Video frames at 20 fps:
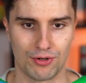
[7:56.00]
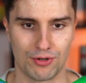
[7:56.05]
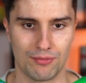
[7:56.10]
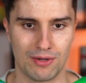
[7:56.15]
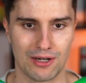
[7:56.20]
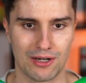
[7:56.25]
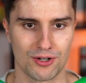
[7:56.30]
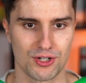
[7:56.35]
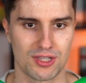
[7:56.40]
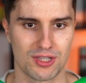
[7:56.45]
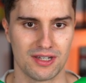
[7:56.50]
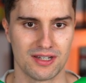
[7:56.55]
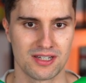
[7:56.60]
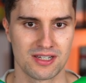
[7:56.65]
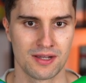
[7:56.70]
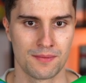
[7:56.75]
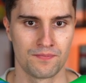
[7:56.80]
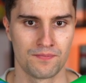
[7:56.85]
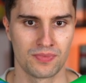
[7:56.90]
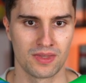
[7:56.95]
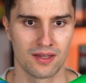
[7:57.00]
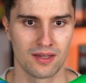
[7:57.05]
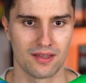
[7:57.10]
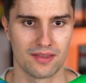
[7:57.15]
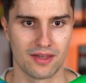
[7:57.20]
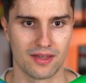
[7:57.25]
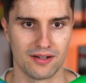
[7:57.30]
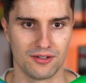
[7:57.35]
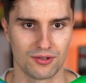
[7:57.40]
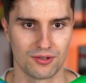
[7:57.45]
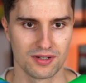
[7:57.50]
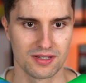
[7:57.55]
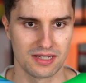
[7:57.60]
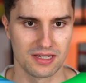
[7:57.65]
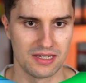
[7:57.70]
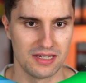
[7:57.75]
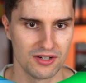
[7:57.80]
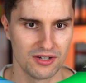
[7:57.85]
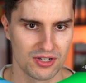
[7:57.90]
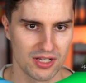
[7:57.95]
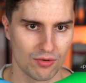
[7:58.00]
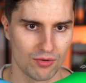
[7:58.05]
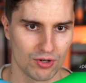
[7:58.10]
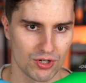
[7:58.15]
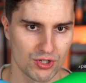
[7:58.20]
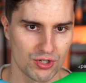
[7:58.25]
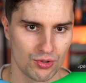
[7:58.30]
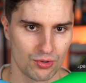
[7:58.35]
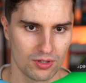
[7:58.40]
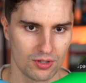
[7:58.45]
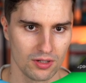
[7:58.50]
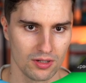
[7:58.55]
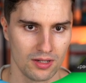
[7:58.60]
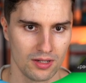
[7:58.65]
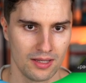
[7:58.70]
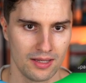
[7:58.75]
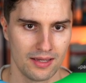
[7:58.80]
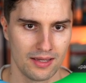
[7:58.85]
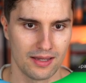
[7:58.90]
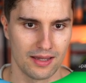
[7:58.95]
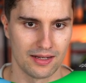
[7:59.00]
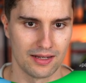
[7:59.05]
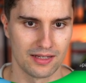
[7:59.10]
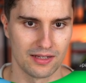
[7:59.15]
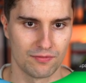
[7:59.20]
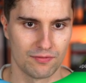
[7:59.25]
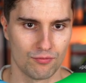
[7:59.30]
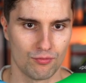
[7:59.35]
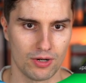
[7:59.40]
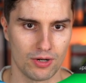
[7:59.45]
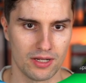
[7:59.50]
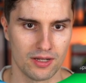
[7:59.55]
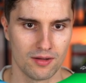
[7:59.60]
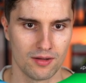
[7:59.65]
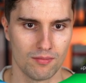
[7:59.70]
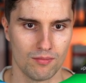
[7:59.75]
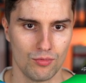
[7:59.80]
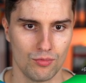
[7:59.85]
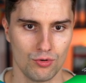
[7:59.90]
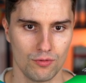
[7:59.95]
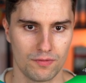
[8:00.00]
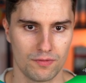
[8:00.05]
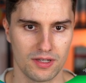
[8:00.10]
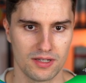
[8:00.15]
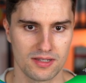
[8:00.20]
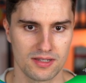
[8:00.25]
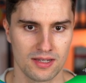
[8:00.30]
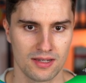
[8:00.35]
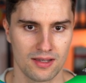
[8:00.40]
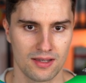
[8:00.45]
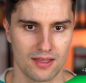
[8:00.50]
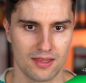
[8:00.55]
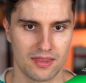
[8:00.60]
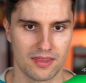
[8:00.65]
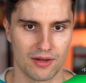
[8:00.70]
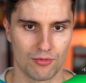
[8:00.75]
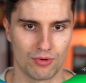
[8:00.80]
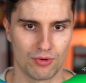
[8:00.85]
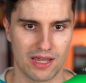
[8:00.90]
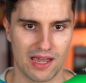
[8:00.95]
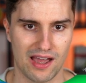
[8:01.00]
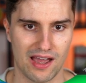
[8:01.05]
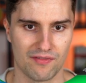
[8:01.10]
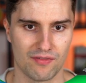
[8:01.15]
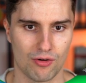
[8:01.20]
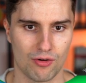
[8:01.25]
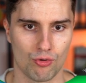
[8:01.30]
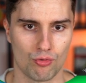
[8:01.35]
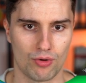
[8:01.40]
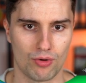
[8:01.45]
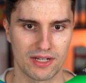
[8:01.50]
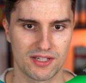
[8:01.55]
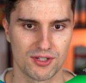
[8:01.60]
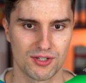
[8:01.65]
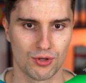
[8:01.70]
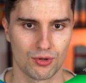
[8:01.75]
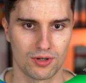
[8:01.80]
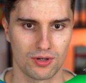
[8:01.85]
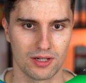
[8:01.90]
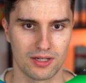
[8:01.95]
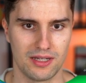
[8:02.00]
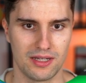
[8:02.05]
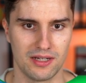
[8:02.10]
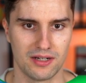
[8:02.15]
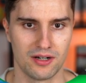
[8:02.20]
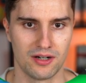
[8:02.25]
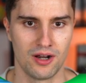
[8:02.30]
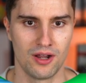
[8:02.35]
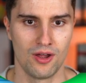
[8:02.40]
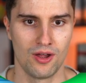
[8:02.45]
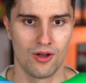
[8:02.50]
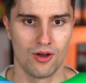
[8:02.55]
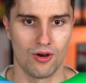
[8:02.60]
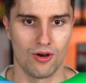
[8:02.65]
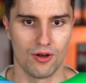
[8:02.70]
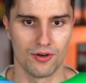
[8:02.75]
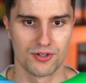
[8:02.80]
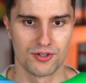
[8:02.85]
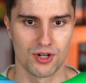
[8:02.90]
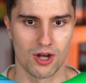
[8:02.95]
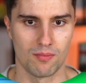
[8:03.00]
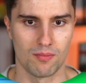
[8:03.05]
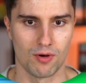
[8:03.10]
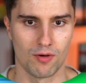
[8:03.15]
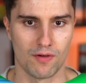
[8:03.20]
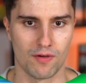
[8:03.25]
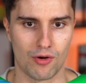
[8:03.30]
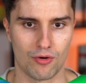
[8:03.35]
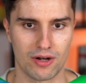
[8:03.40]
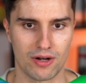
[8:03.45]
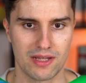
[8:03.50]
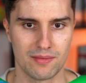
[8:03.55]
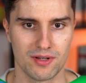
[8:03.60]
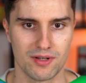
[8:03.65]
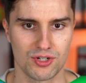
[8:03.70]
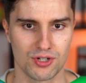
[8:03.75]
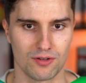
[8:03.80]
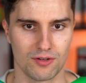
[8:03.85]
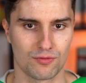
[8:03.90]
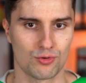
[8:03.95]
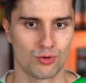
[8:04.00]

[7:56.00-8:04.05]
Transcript: we relaunch this, then you can see here's our circle. And if we move this, then we have our red circle here on top of our image. And of